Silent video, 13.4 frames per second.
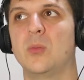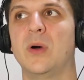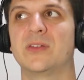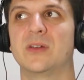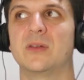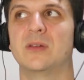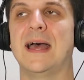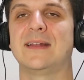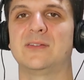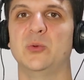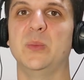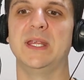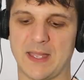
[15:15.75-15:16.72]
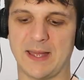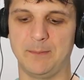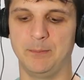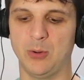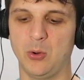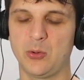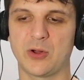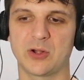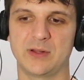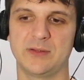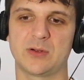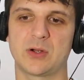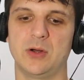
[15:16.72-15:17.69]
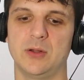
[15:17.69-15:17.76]
it wasn't that to me. And both are
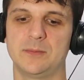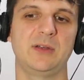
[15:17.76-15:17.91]
difficult.